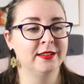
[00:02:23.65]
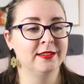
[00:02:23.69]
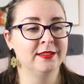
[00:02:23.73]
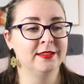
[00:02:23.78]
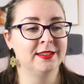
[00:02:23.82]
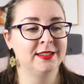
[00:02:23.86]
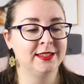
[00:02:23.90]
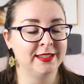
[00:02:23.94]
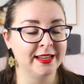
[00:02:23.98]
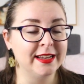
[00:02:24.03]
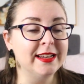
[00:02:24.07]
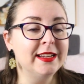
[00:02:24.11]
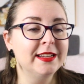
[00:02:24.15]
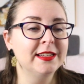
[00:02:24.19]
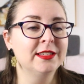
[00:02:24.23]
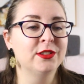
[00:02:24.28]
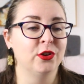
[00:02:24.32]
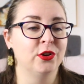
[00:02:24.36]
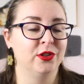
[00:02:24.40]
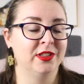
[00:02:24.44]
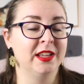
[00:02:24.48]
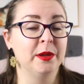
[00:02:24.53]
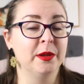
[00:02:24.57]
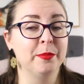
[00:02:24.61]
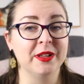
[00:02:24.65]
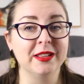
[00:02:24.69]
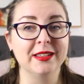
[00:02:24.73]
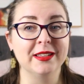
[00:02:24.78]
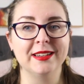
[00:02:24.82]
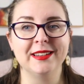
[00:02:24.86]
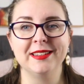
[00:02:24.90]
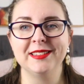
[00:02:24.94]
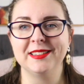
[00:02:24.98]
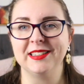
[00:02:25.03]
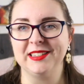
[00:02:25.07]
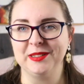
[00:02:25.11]
sees the
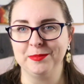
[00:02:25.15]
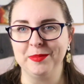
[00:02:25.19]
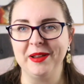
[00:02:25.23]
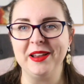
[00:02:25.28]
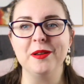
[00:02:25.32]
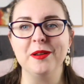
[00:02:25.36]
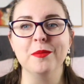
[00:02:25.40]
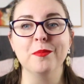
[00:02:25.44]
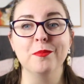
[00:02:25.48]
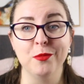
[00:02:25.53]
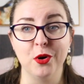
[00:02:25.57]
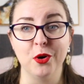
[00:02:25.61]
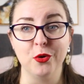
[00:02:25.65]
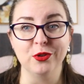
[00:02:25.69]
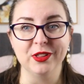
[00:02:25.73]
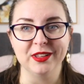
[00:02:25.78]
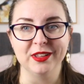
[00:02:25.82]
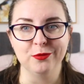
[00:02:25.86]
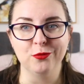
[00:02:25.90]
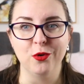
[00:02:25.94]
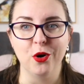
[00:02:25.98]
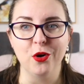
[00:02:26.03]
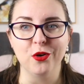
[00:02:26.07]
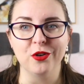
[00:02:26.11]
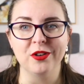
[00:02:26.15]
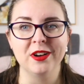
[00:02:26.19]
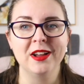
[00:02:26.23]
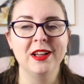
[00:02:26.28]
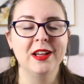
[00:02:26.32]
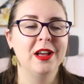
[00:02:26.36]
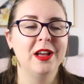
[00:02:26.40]
abilities as being morally wrong